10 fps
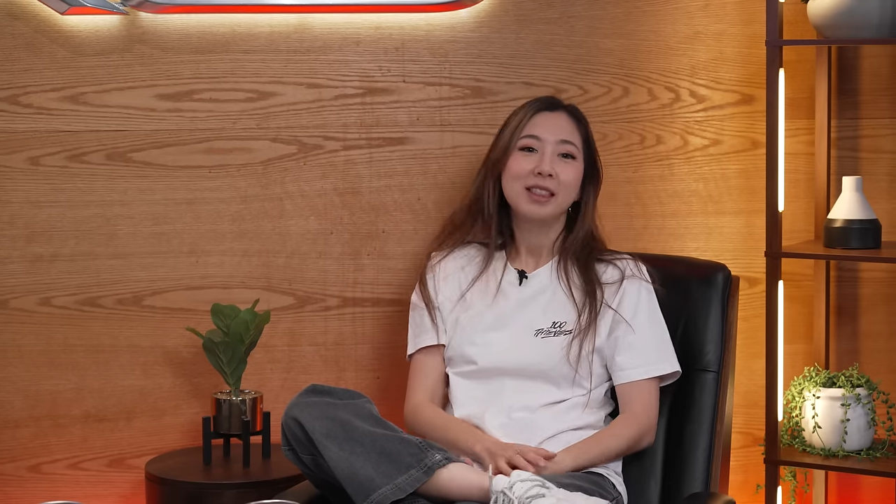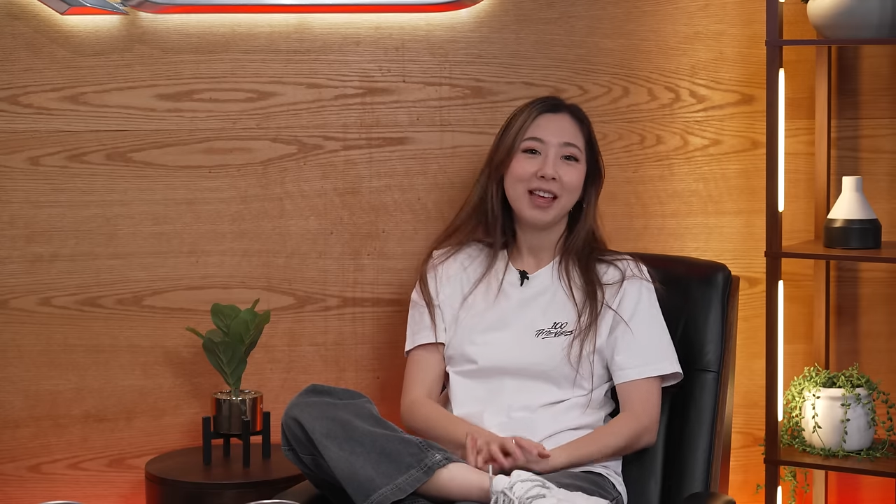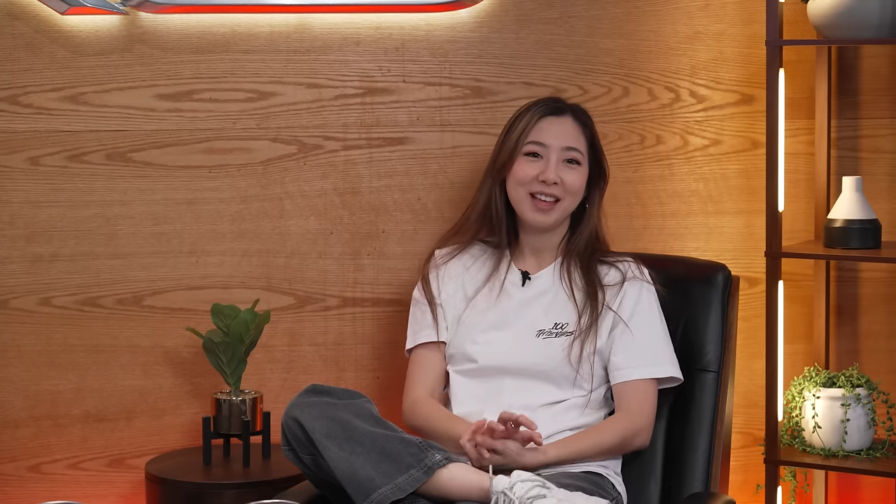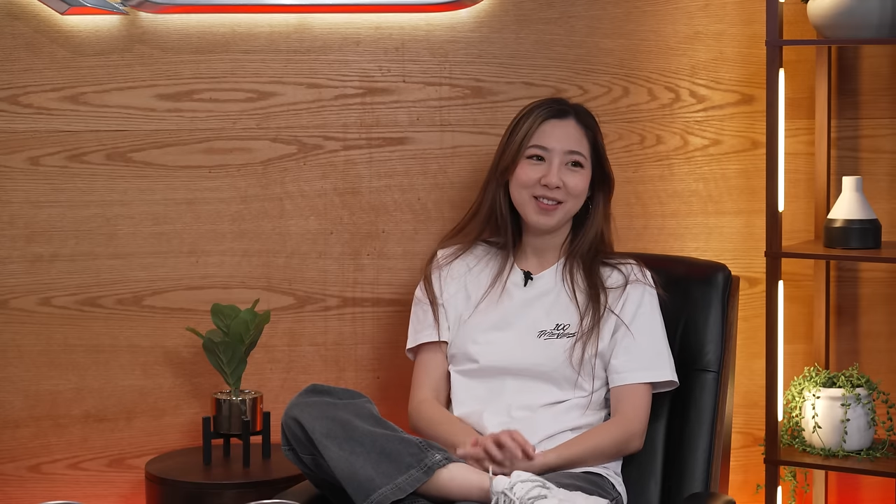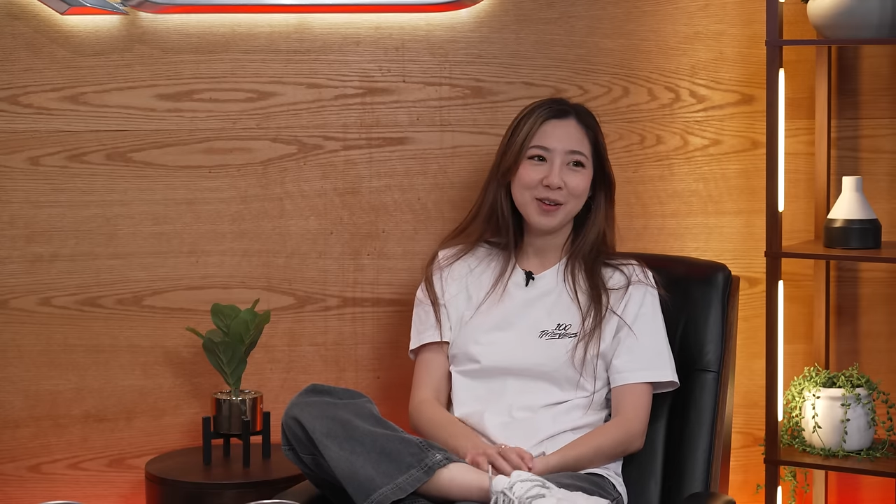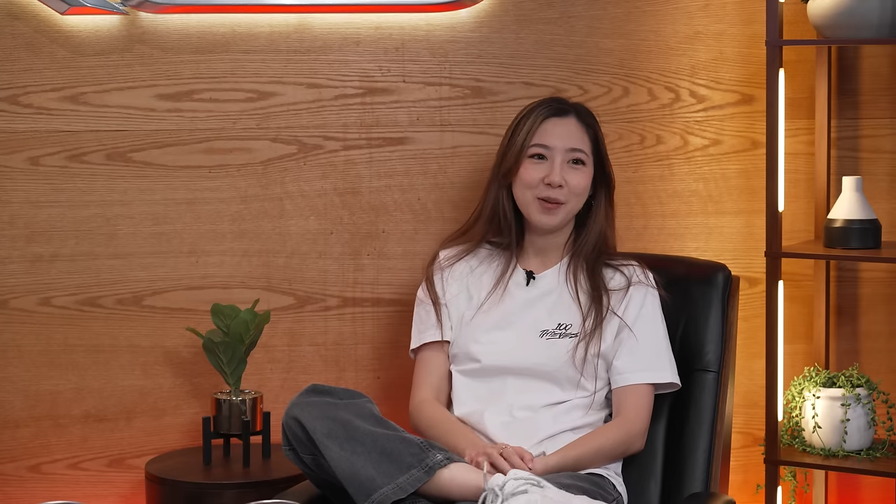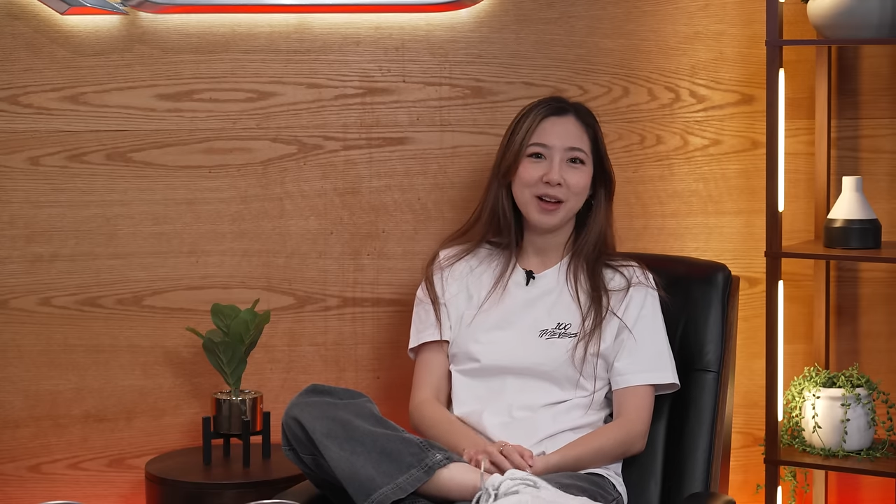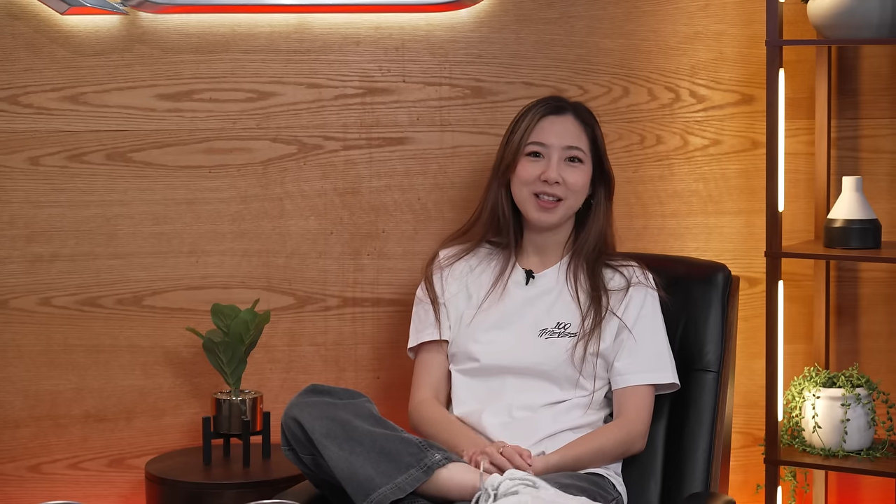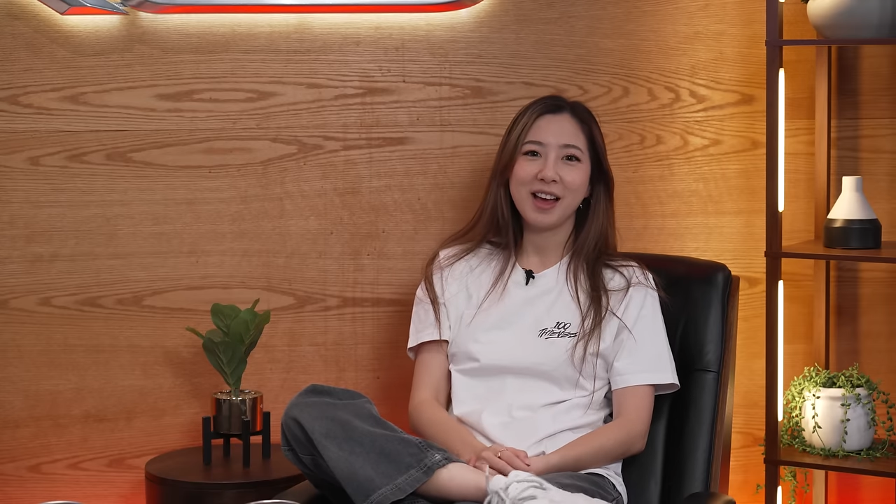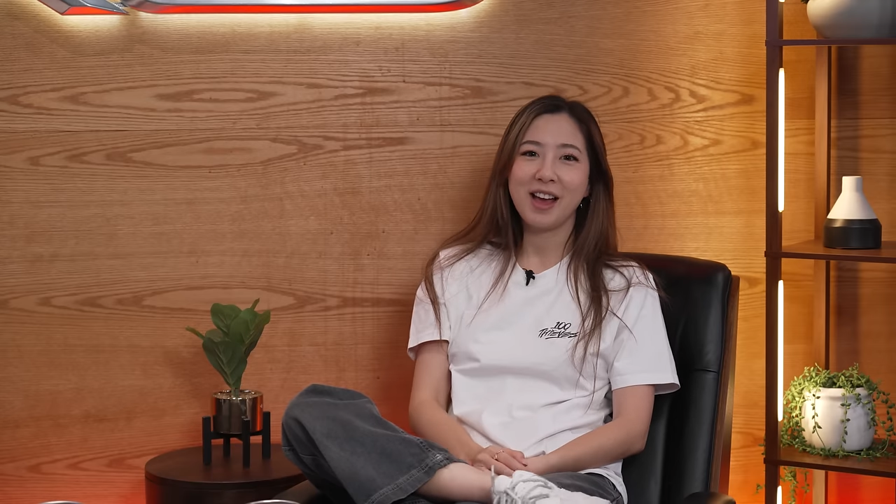Thank you so
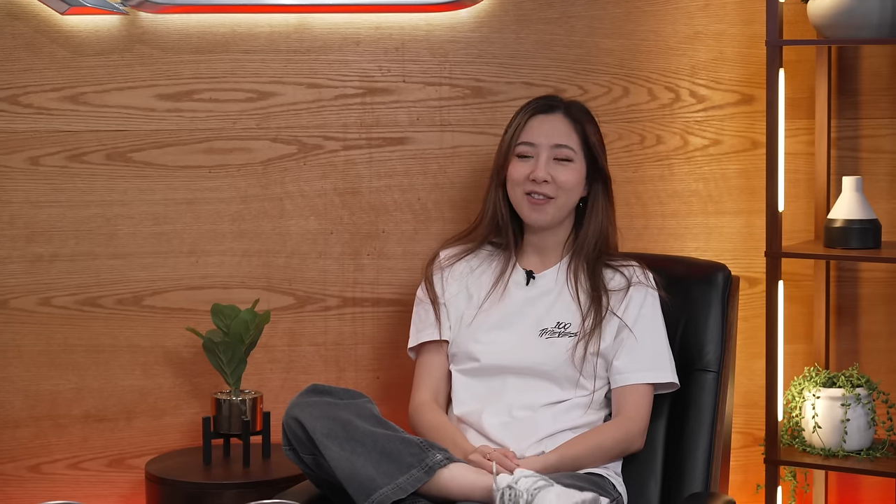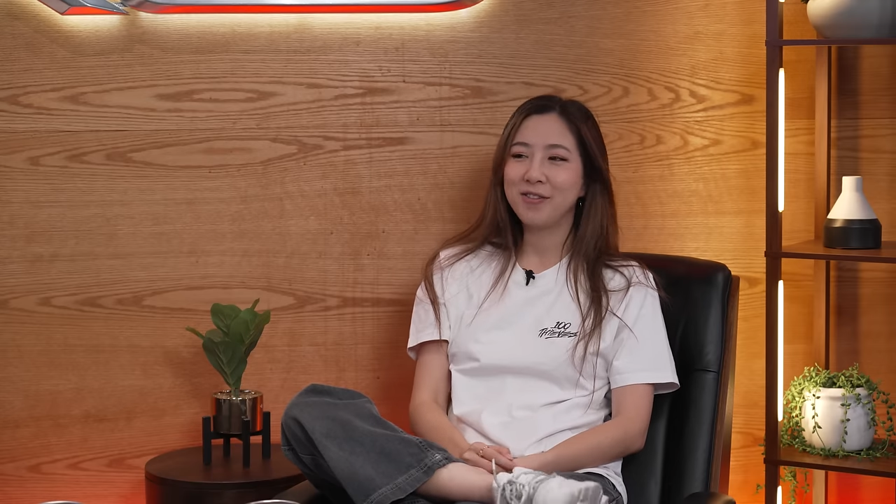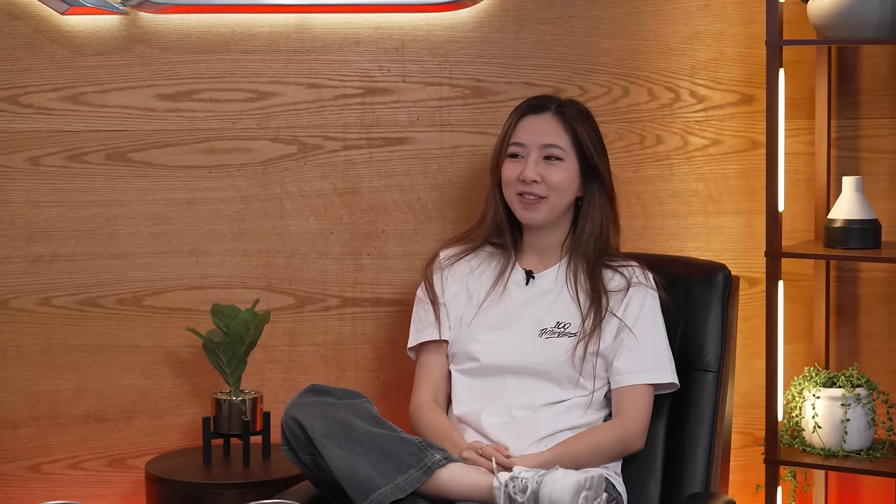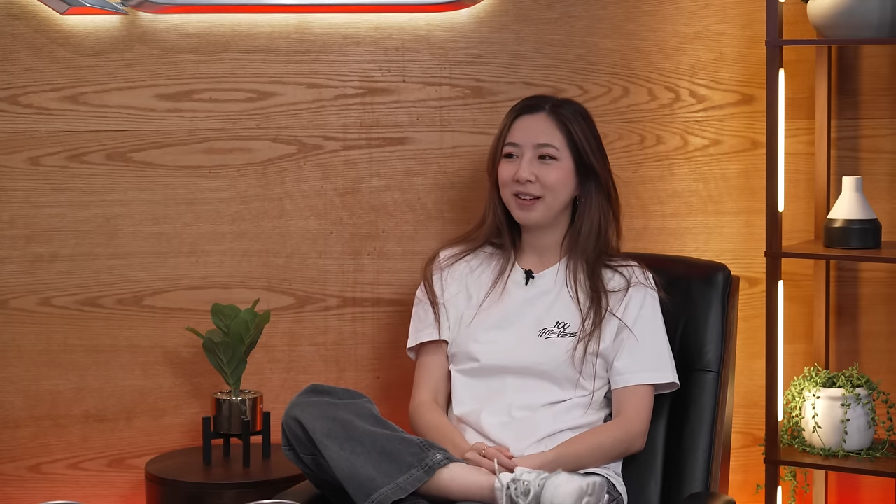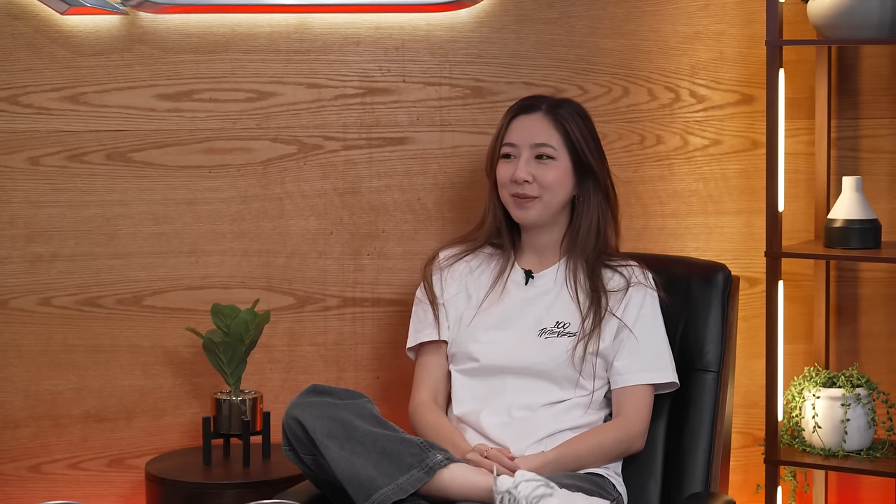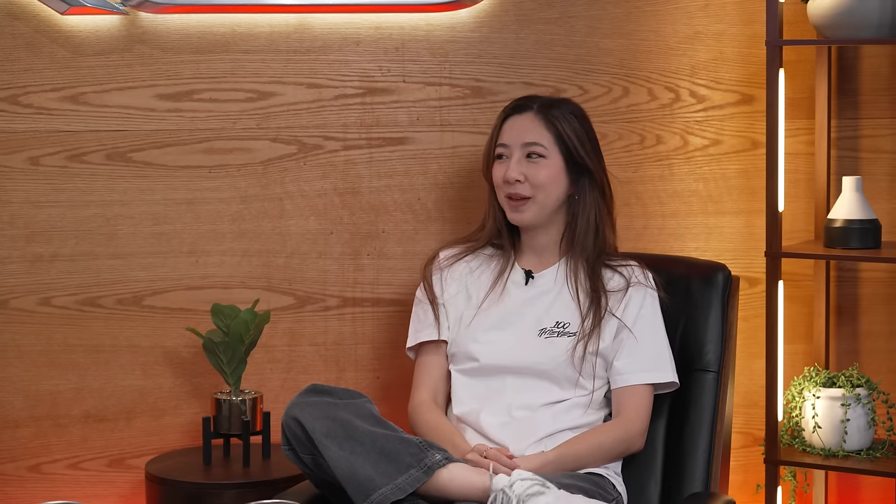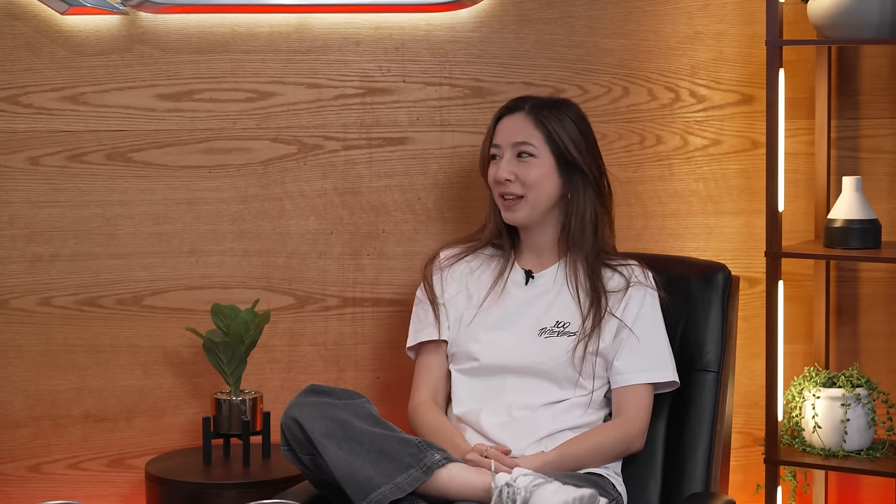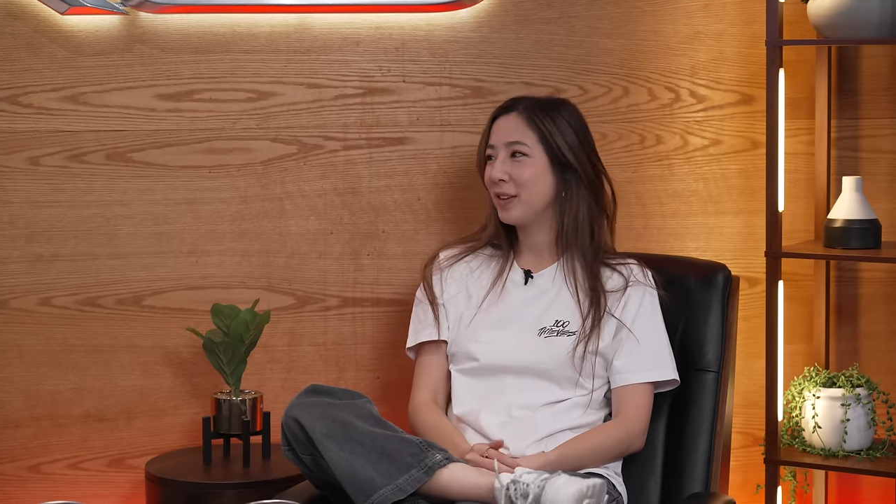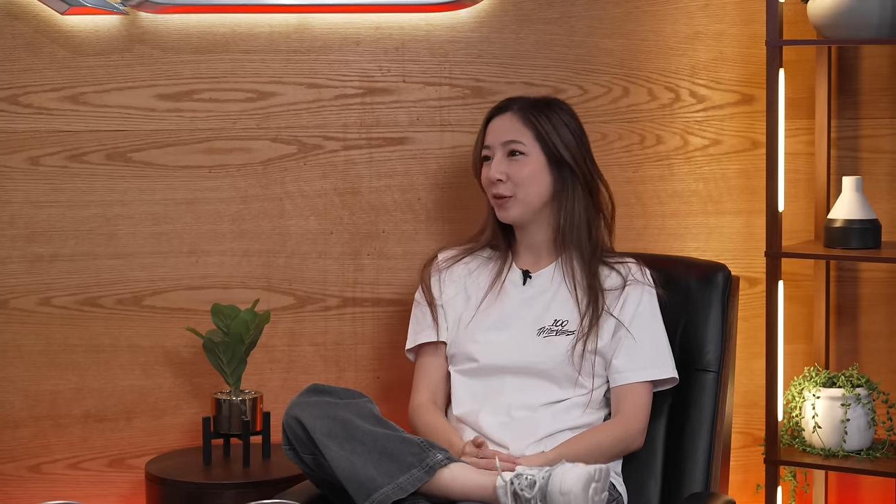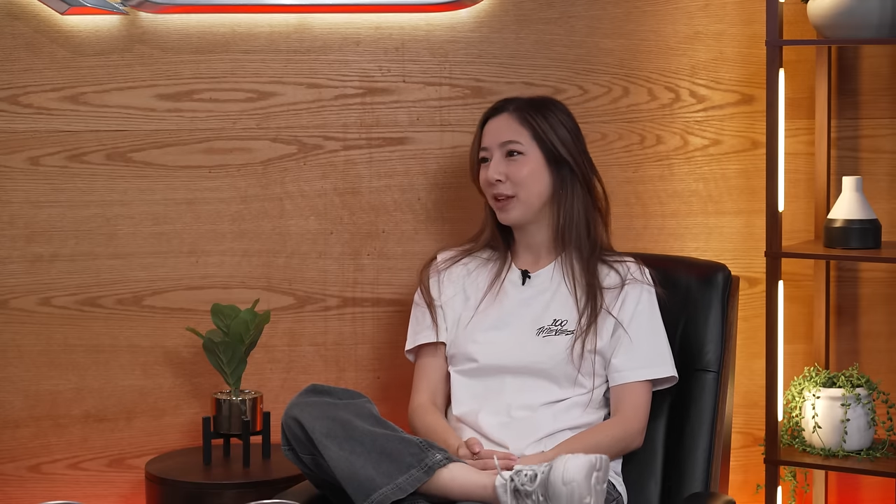much. I have been told